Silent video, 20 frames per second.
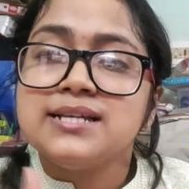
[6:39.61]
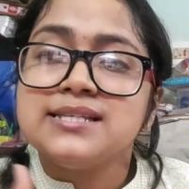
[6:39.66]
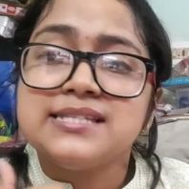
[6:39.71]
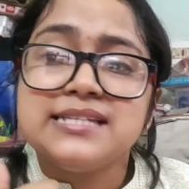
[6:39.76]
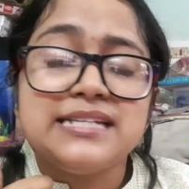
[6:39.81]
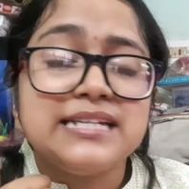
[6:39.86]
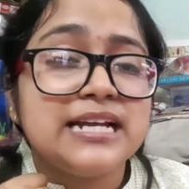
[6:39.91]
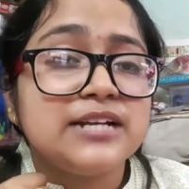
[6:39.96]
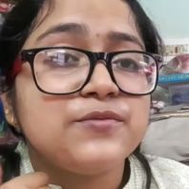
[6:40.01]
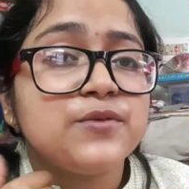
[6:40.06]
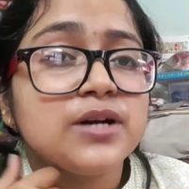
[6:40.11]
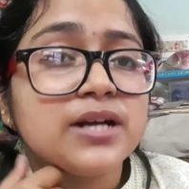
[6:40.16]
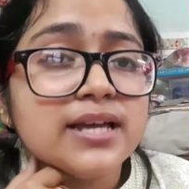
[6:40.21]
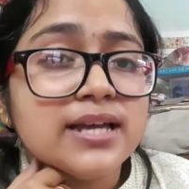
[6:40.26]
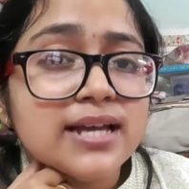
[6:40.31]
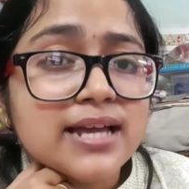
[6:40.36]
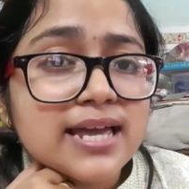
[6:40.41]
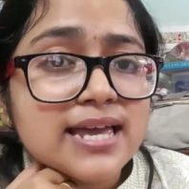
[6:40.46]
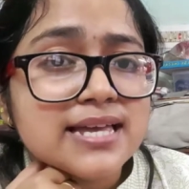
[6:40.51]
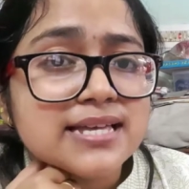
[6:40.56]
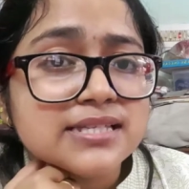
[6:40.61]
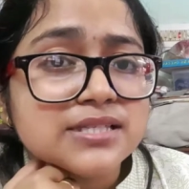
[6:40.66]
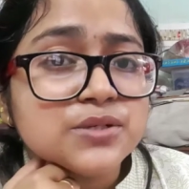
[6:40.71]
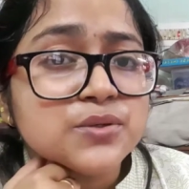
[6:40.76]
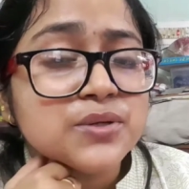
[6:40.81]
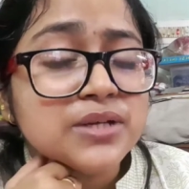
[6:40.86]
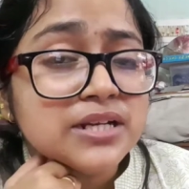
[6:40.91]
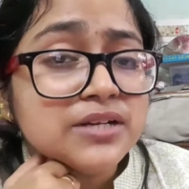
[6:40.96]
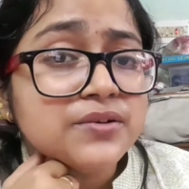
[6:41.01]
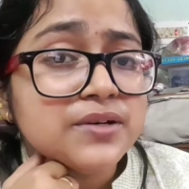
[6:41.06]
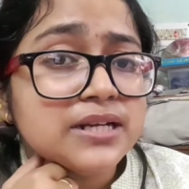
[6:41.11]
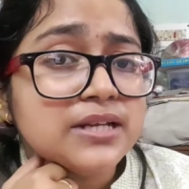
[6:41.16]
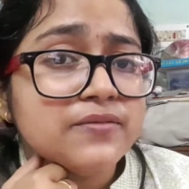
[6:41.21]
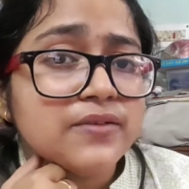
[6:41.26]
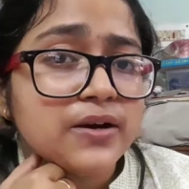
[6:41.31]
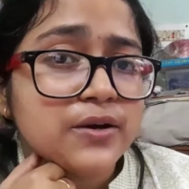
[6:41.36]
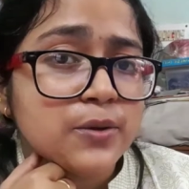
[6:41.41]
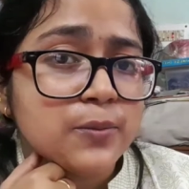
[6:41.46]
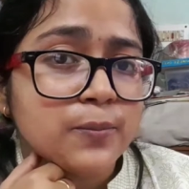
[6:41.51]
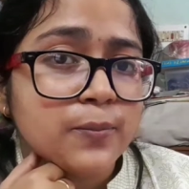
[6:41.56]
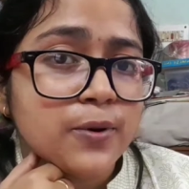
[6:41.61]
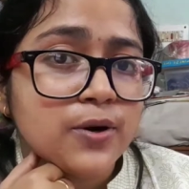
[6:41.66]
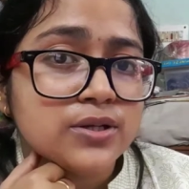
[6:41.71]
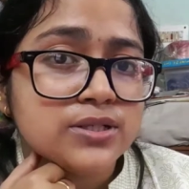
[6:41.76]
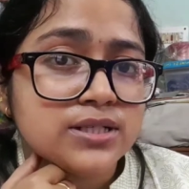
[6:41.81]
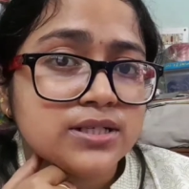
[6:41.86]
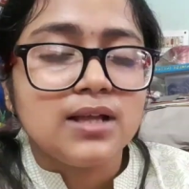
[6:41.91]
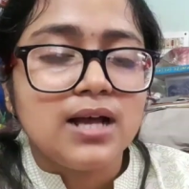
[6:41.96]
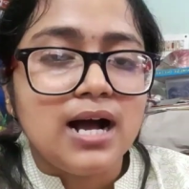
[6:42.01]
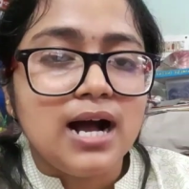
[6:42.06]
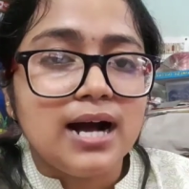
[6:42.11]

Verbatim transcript: See, networking is really, really very important.